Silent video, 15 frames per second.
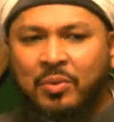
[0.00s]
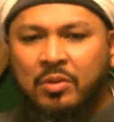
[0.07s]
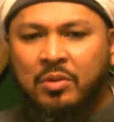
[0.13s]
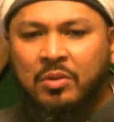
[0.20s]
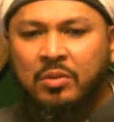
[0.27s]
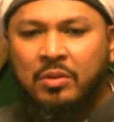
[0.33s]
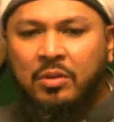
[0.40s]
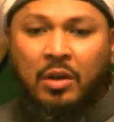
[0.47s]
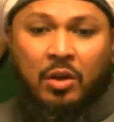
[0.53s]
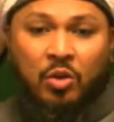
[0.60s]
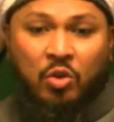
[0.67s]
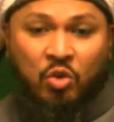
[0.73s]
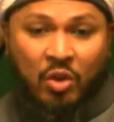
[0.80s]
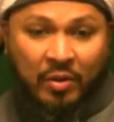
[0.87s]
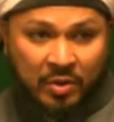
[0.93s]
with you.
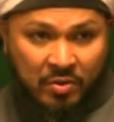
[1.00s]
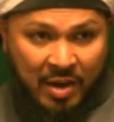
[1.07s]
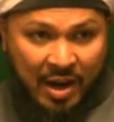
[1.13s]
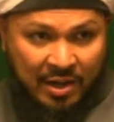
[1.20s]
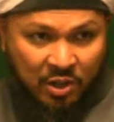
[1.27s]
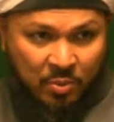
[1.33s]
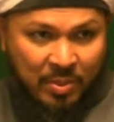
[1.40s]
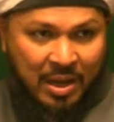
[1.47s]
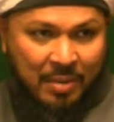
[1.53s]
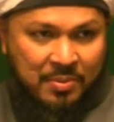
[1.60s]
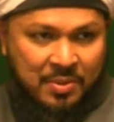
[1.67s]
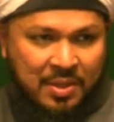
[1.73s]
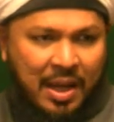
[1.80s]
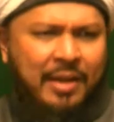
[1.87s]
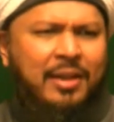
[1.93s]
You have a right to
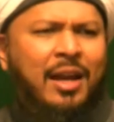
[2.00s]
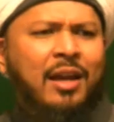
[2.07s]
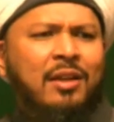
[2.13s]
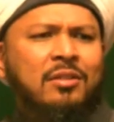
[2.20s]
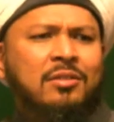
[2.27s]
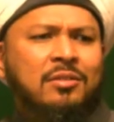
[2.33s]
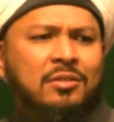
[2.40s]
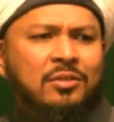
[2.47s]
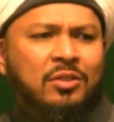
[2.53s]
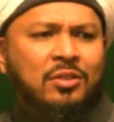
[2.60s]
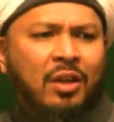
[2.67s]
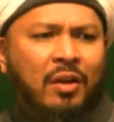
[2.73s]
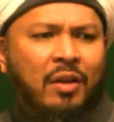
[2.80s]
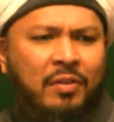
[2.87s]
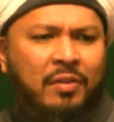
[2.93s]
be upset, yes.
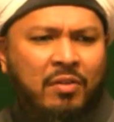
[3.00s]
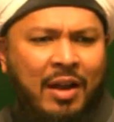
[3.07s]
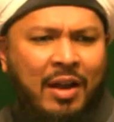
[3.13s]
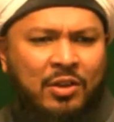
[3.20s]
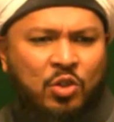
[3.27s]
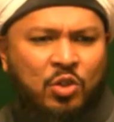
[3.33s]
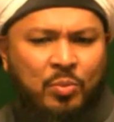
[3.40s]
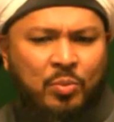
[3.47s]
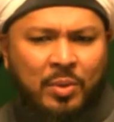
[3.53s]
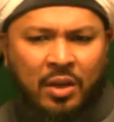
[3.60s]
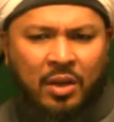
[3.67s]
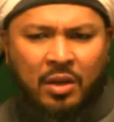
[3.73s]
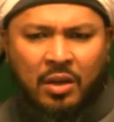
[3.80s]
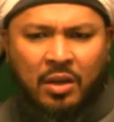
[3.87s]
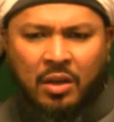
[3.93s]
You have a right to
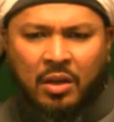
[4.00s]
be